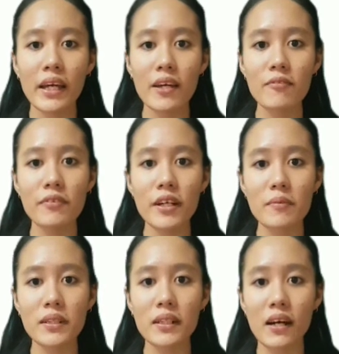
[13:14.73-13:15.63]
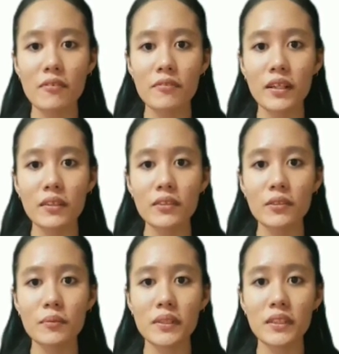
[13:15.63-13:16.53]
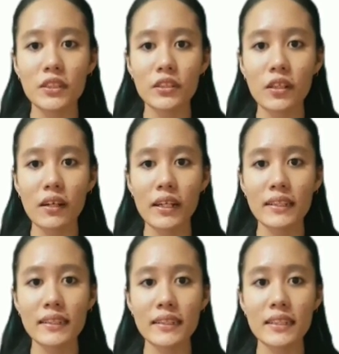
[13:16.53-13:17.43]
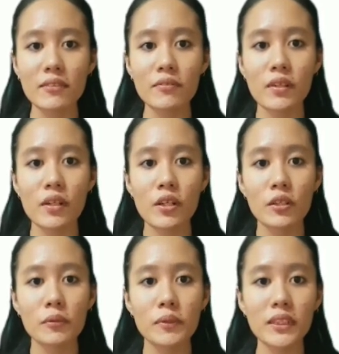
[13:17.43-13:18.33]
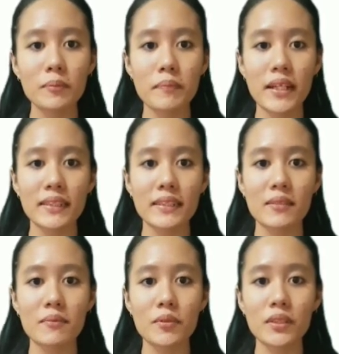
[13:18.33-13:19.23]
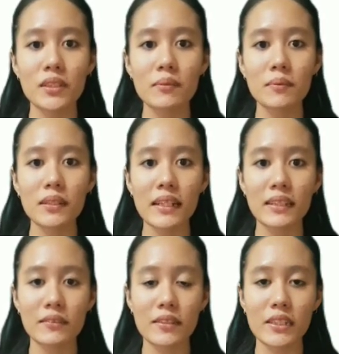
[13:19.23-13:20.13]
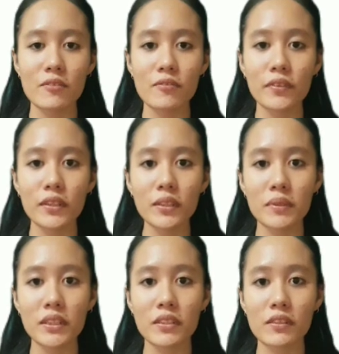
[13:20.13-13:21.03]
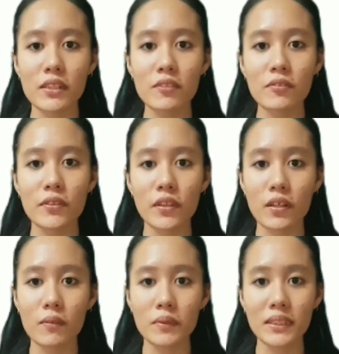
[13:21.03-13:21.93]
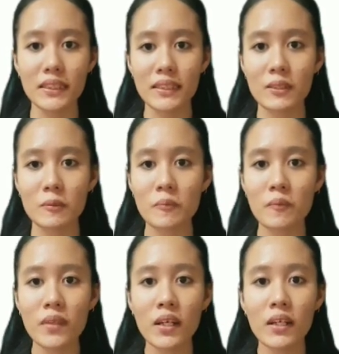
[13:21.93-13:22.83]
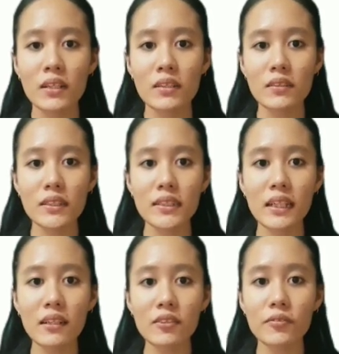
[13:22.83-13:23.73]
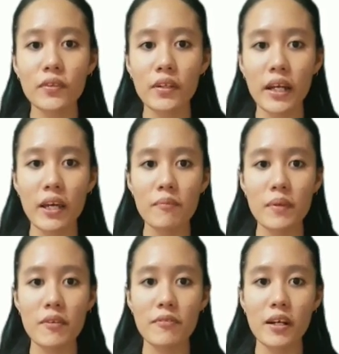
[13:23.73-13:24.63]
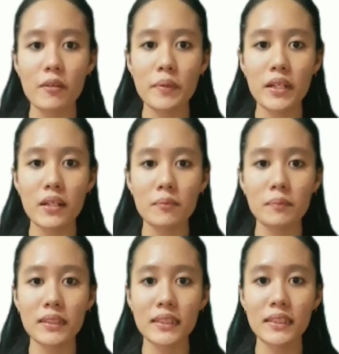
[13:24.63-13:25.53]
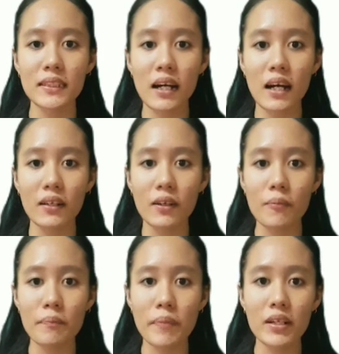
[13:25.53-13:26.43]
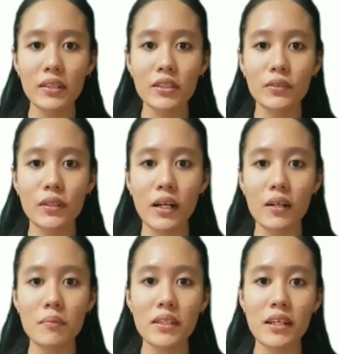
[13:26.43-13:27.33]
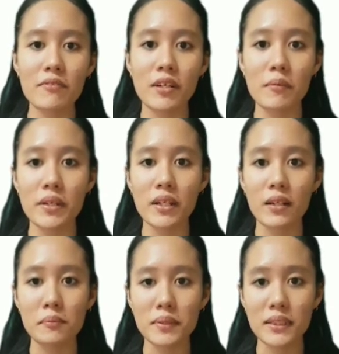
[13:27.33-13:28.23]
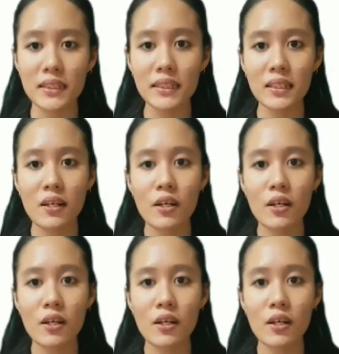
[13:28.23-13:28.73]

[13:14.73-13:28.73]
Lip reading: Hemp fiber are found to be strong and stiff, which makes them suitable as reinforced material for composites. The results for Hemp FRP composites are compared to carbon FRP composites,